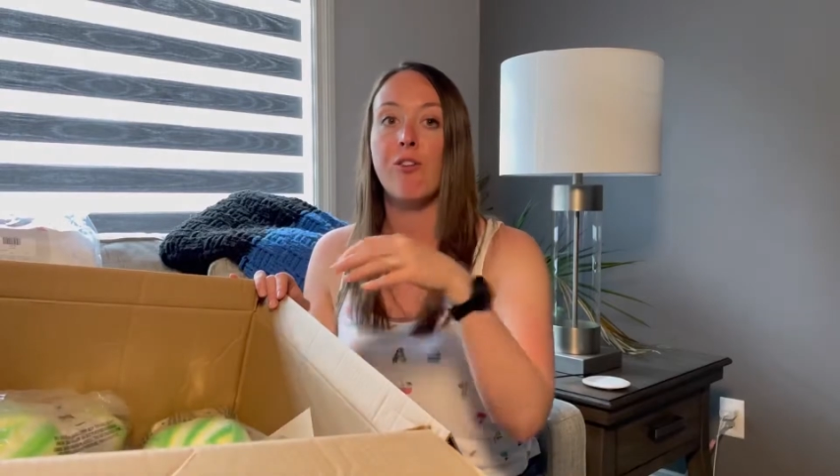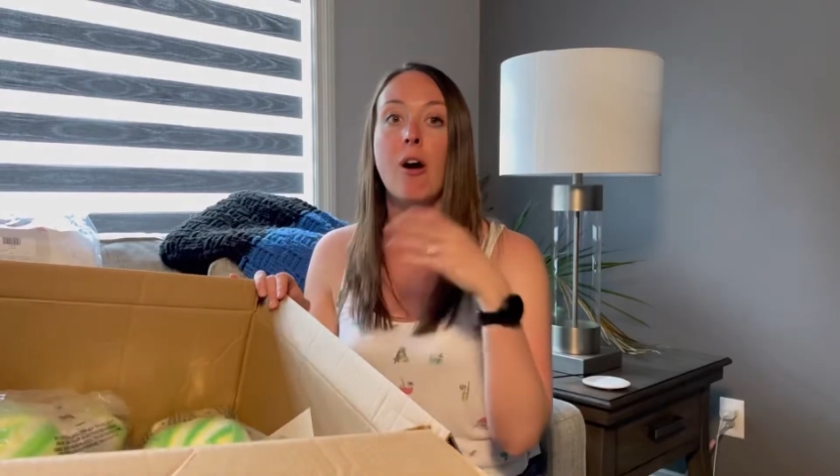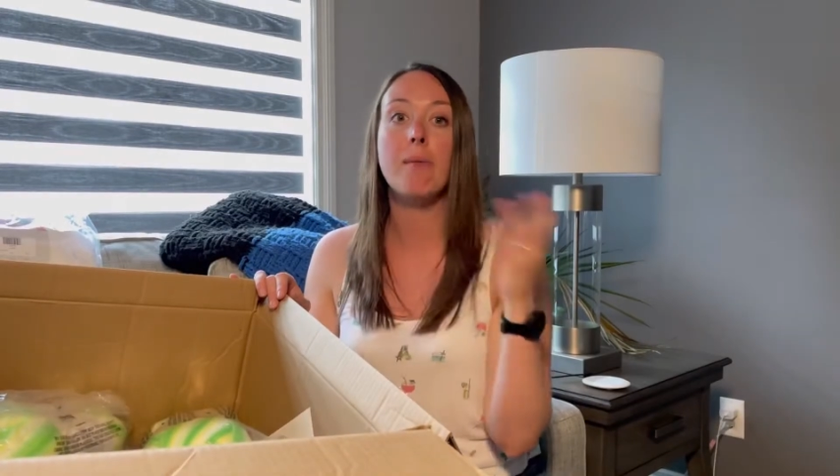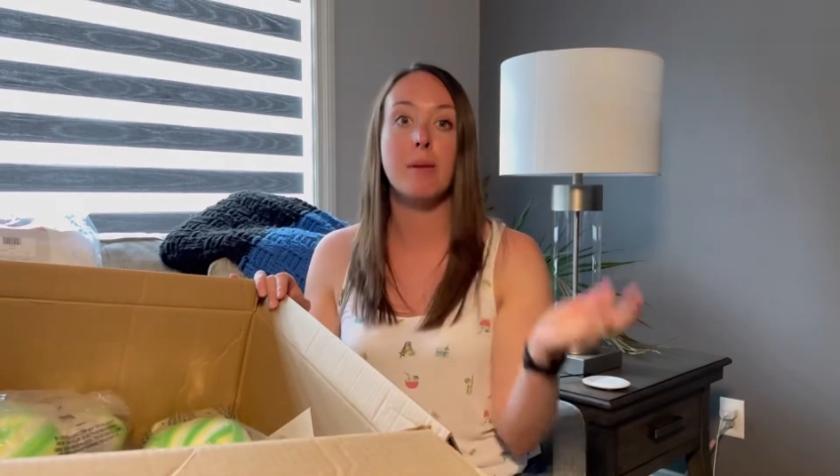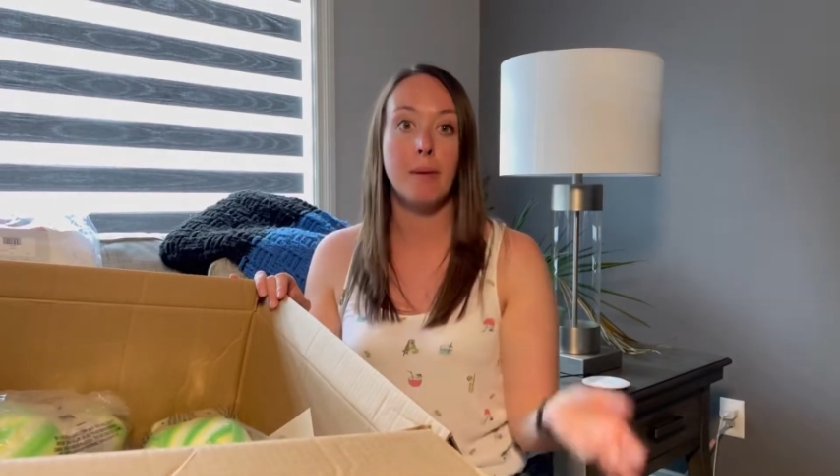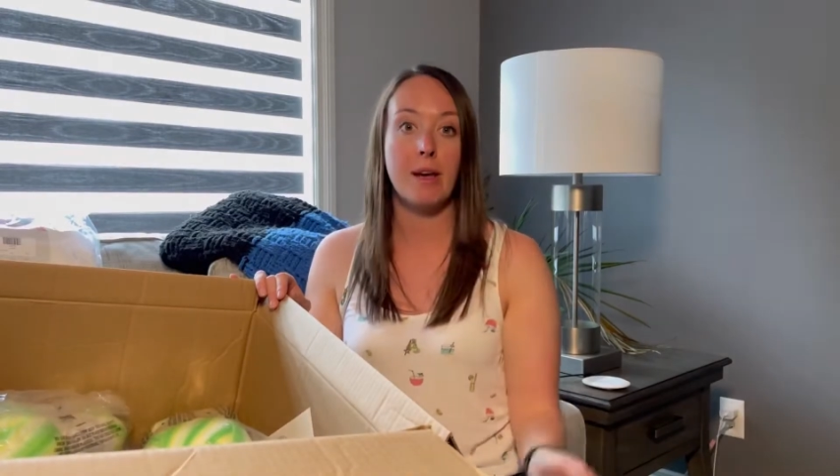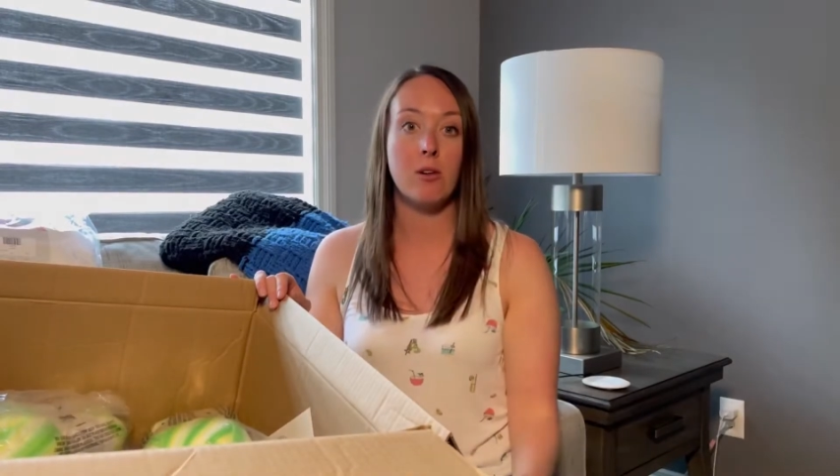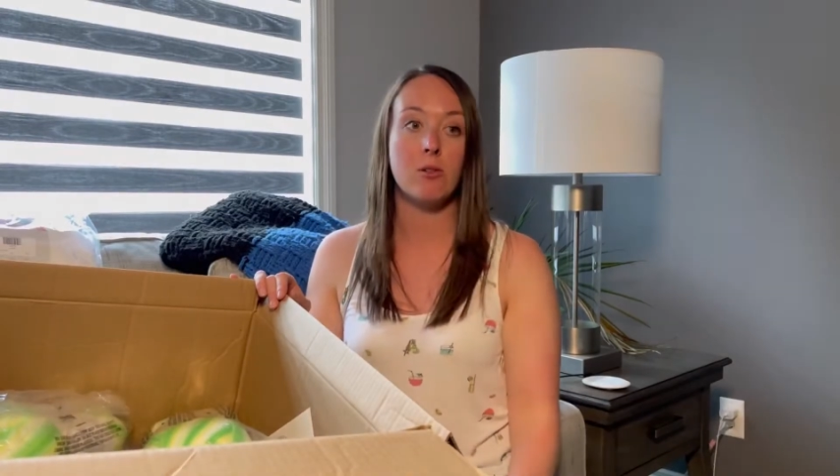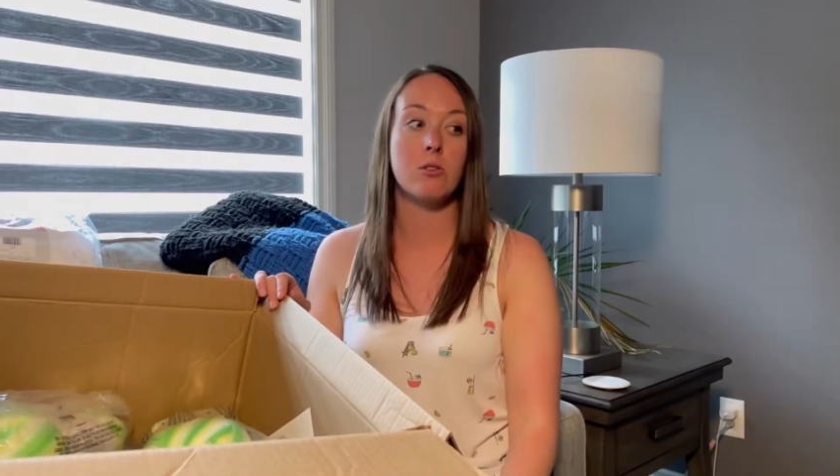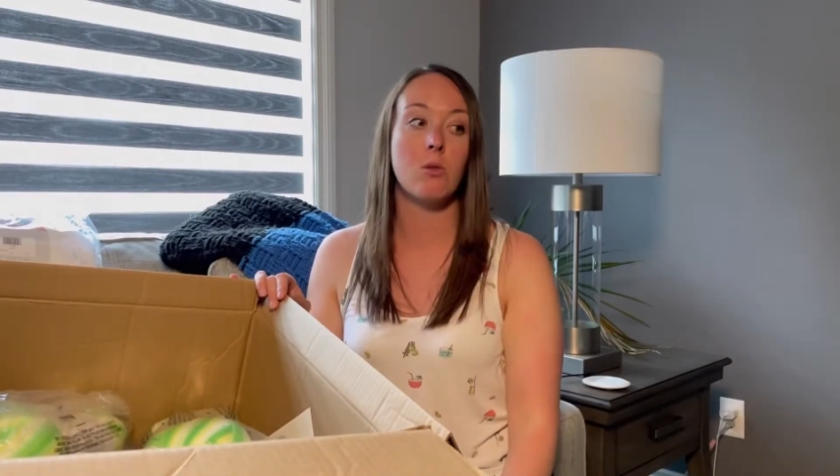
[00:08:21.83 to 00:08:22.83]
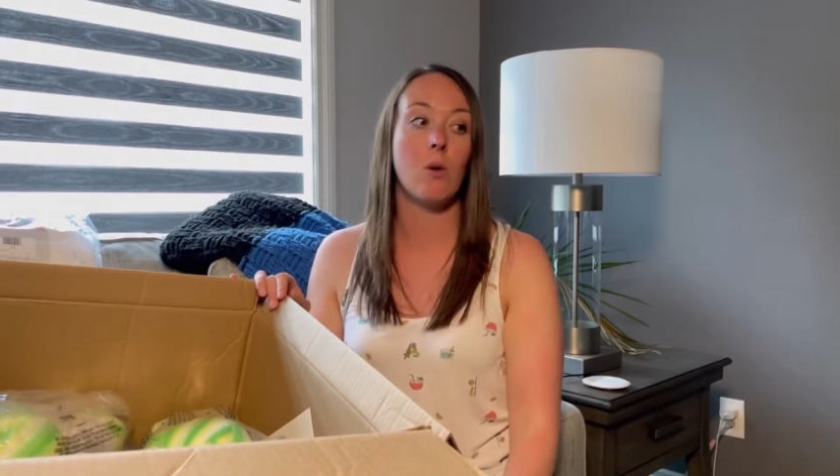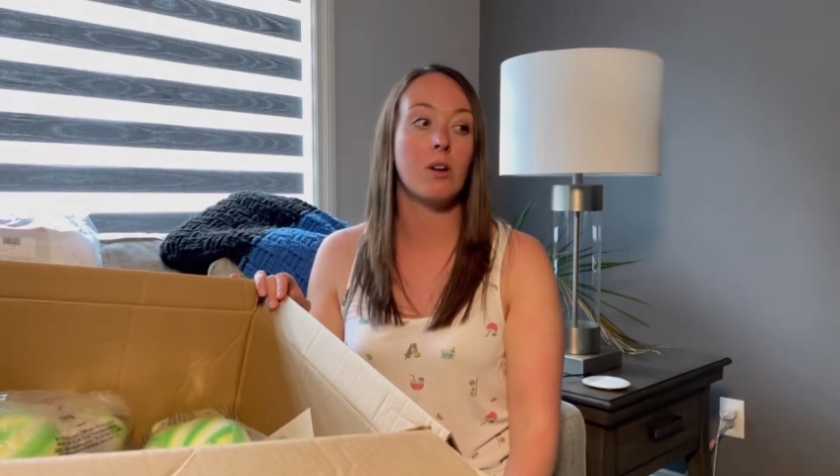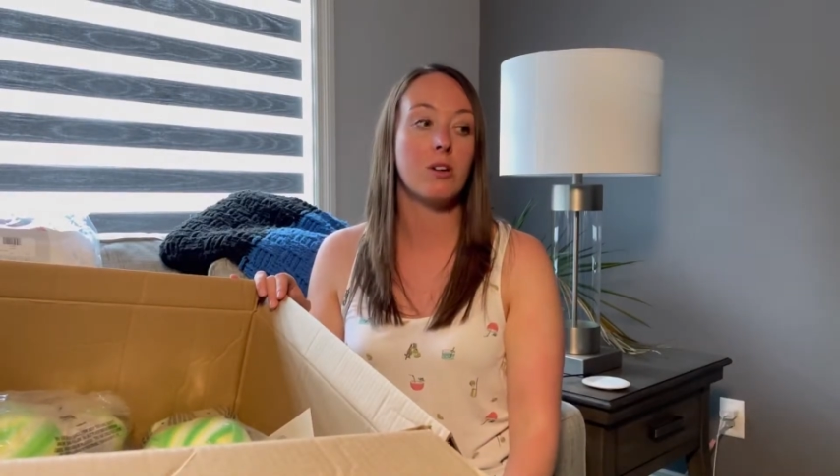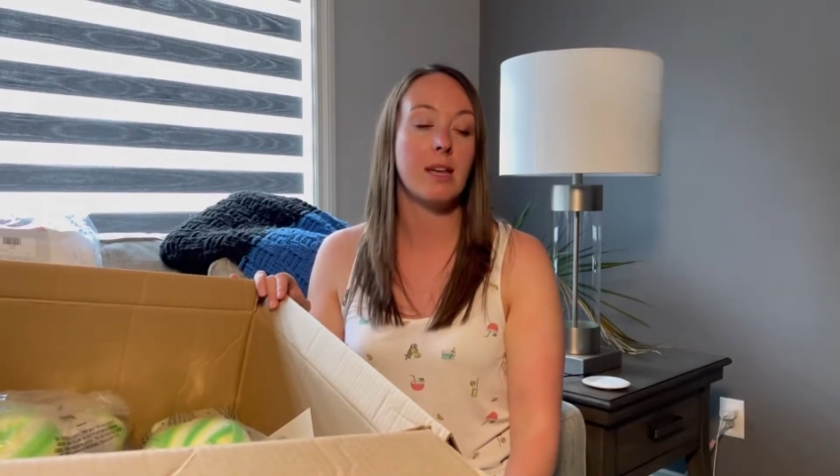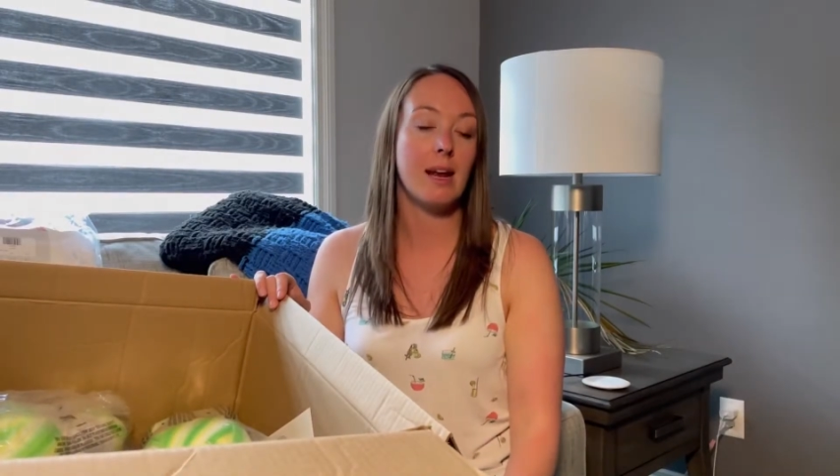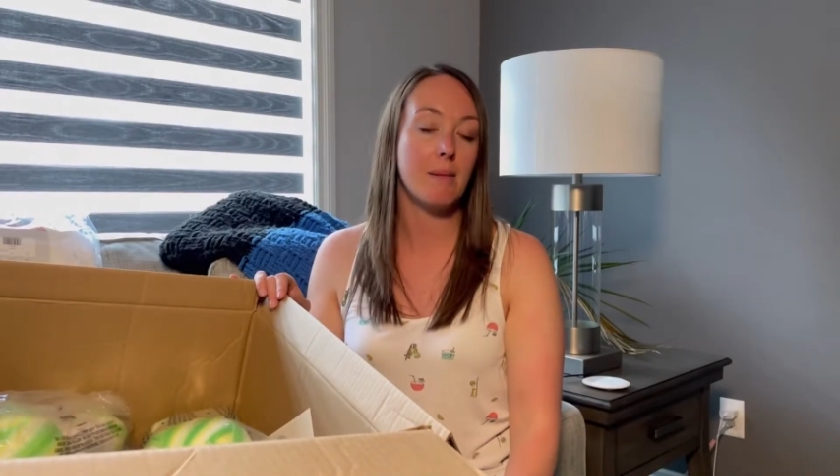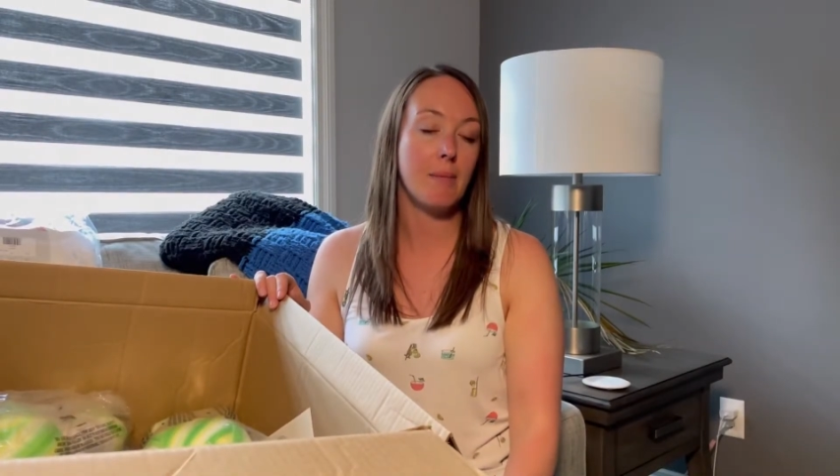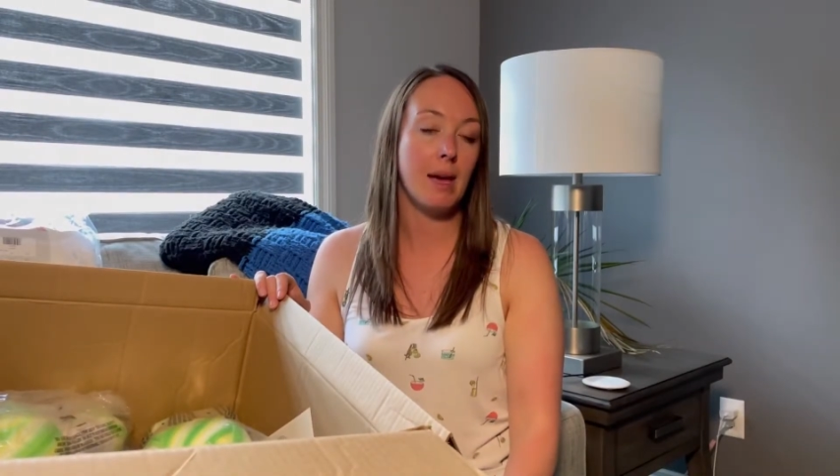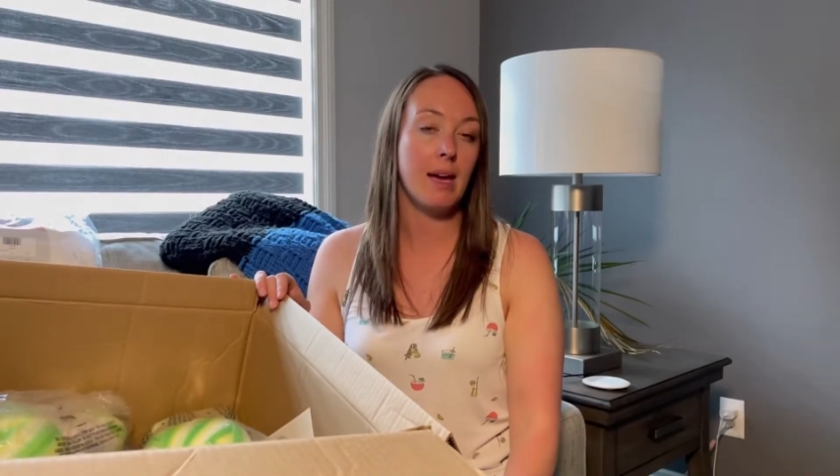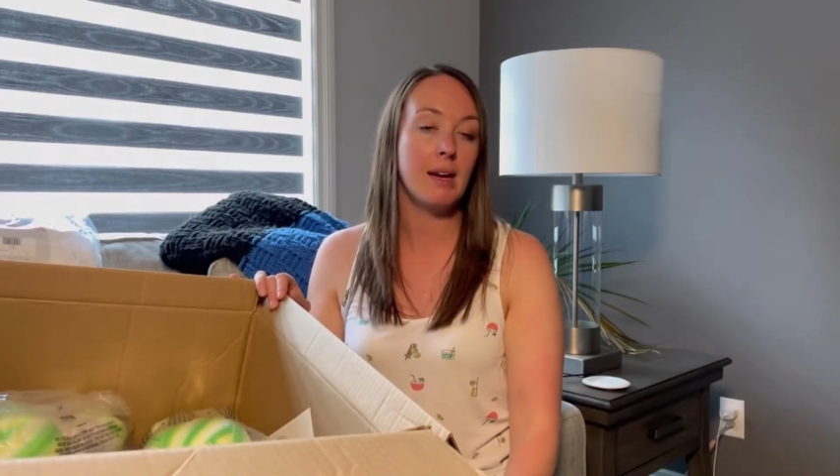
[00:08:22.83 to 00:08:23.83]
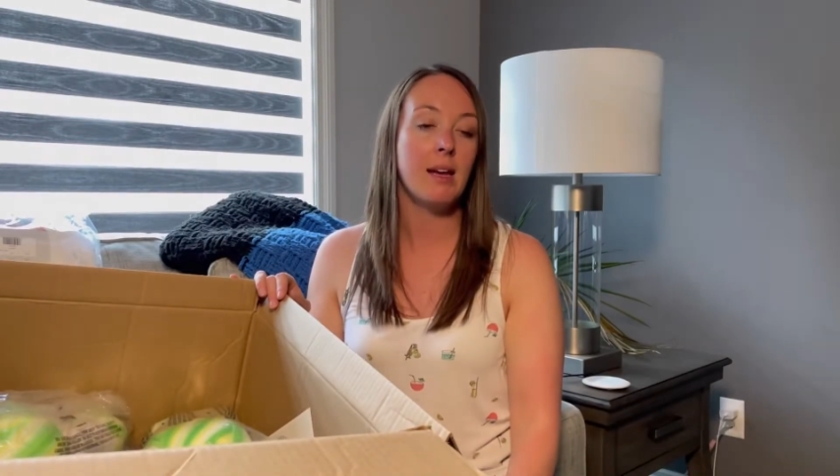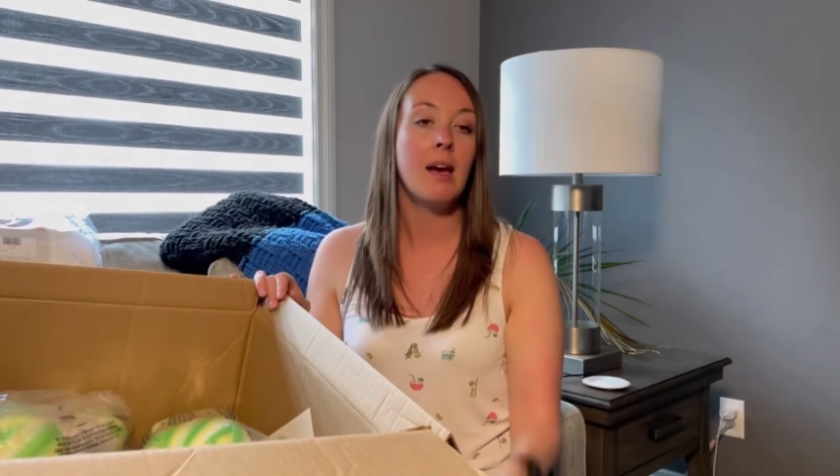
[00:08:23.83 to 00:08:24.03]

from the Michael's order that I made.